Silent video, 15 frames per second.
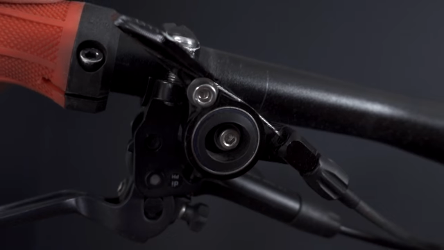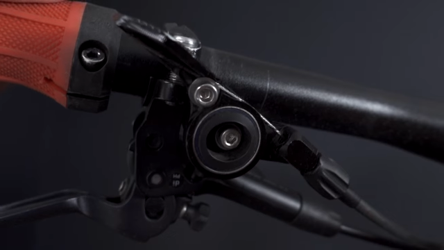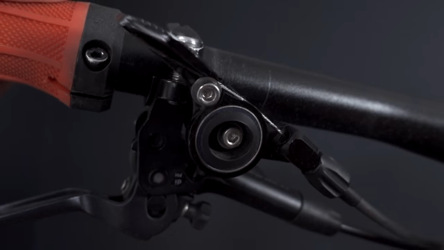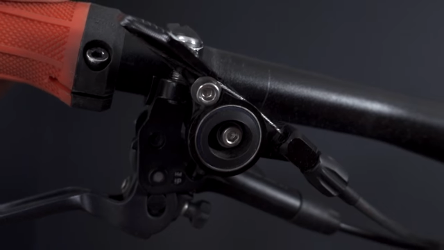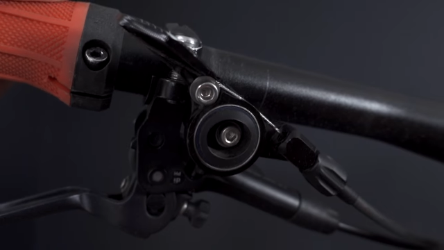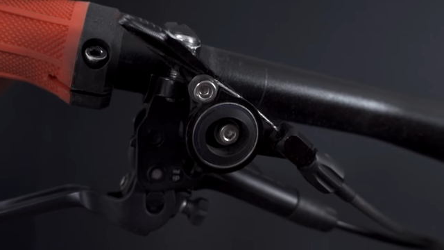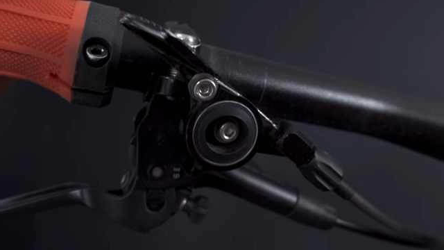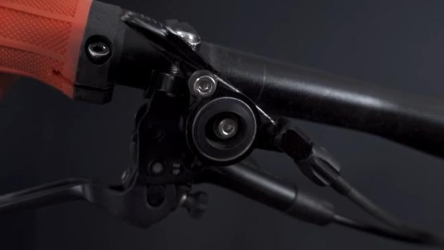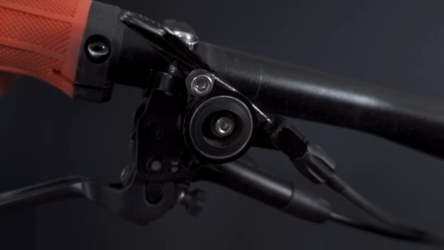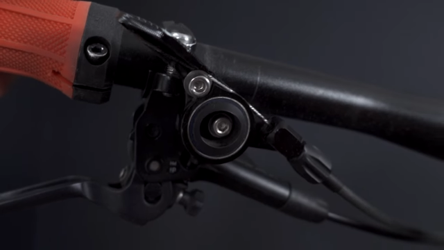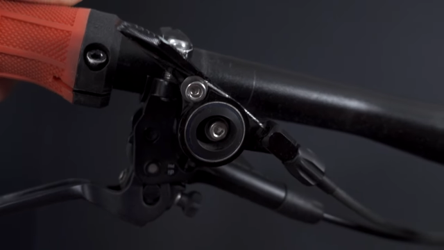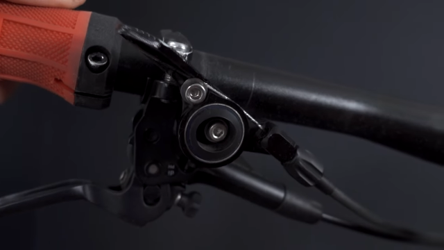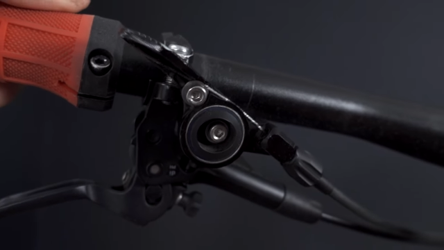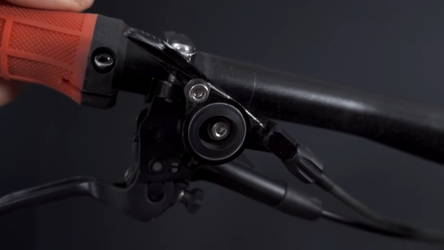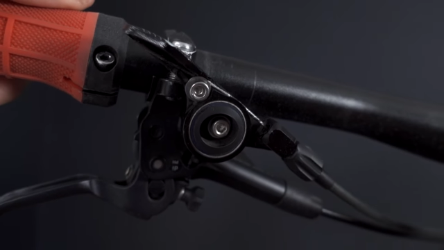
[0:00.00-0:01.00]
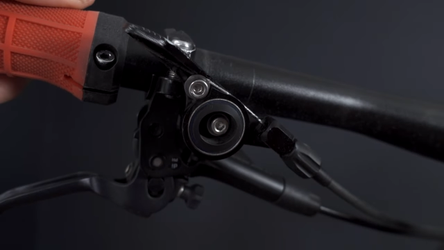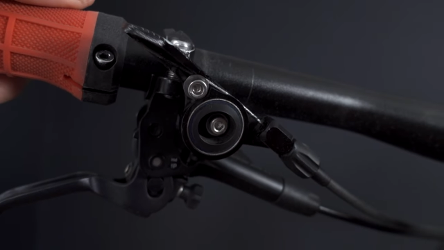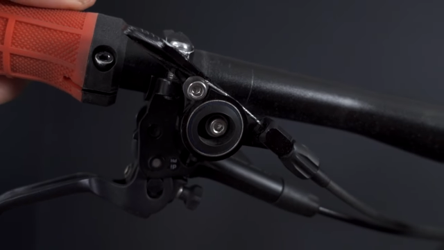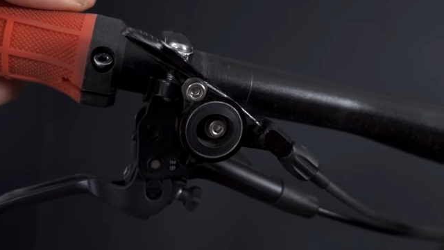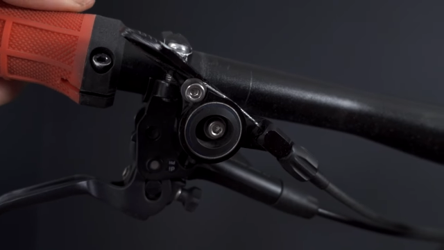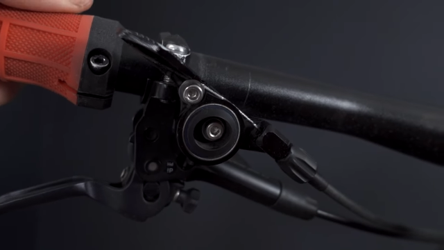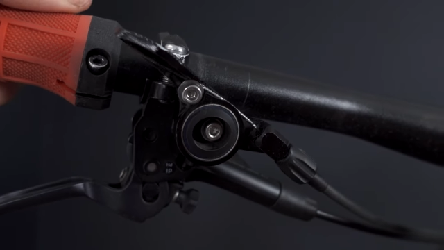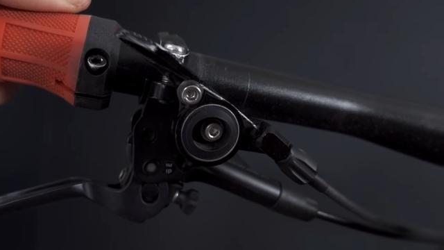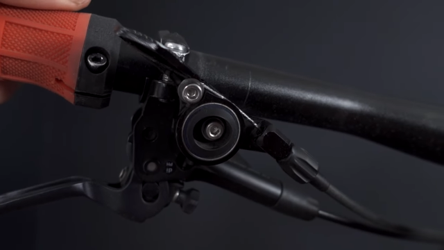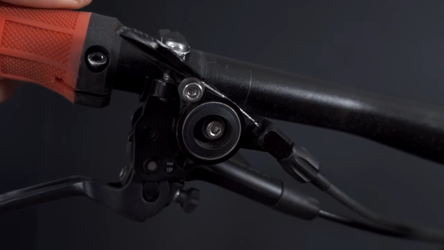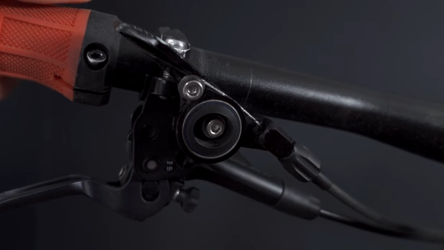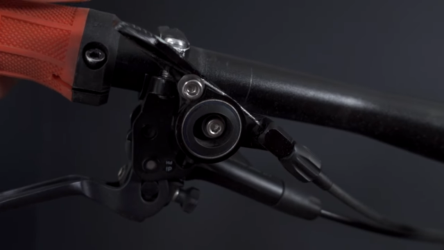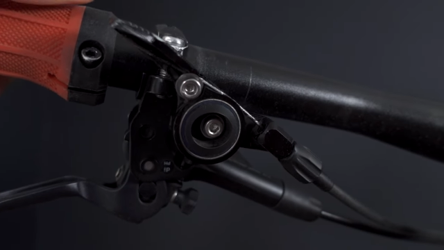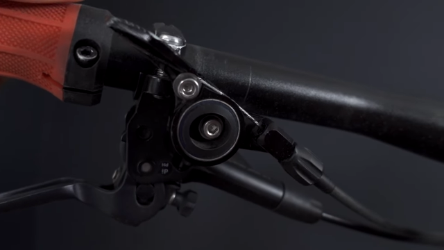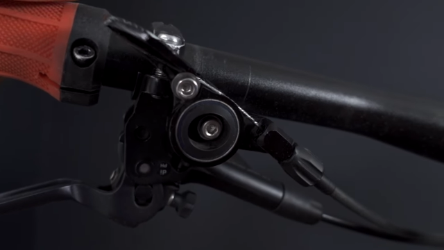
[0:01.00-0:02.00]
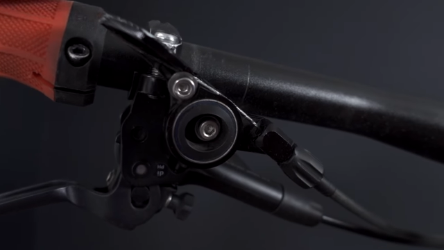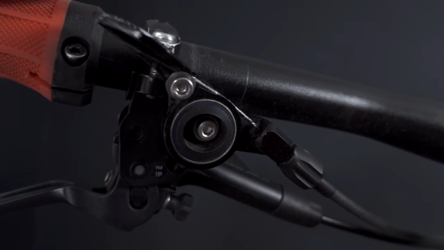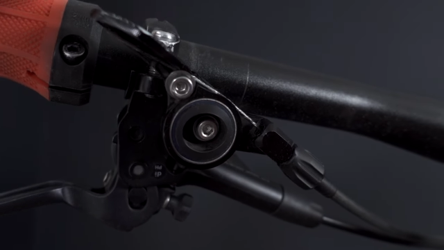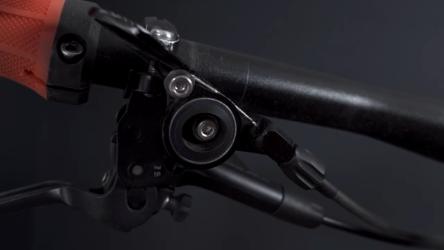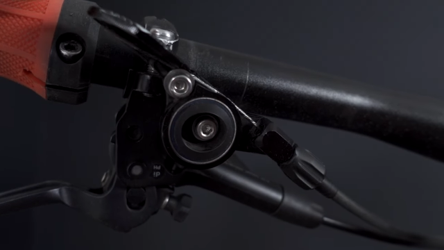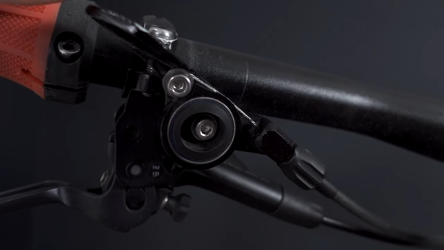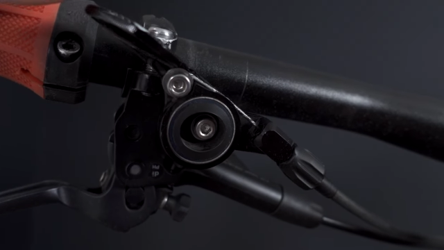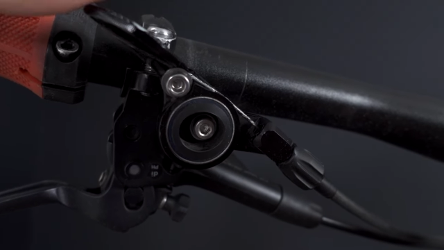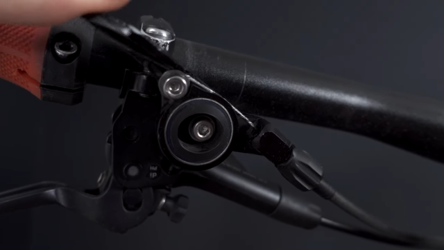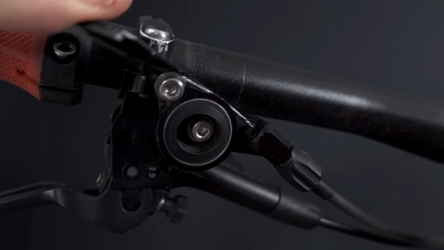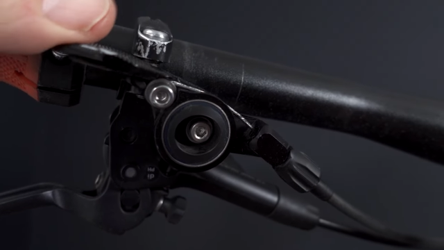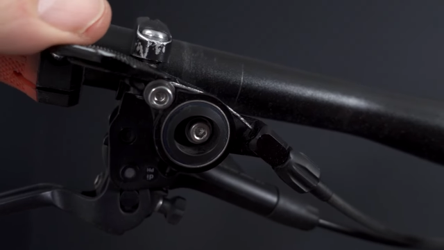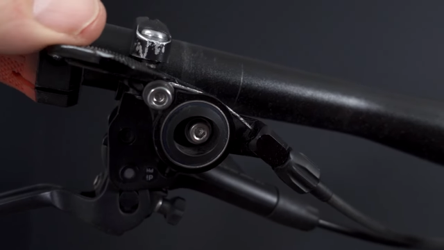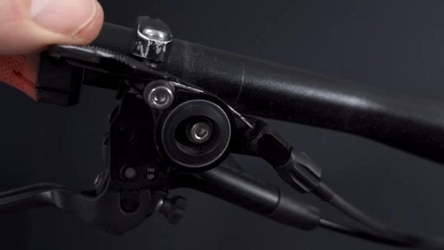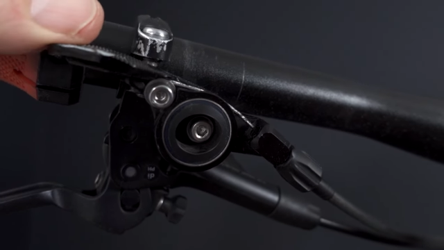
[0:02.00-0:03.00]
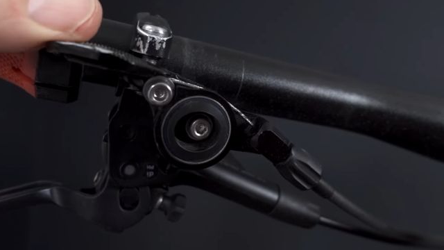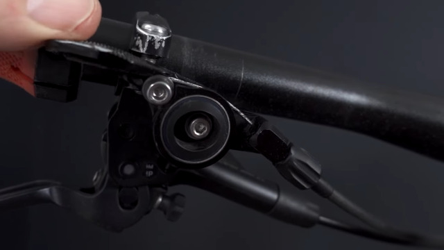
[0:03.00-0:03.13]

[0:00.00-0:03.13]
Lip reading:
[unreadable: no face in view]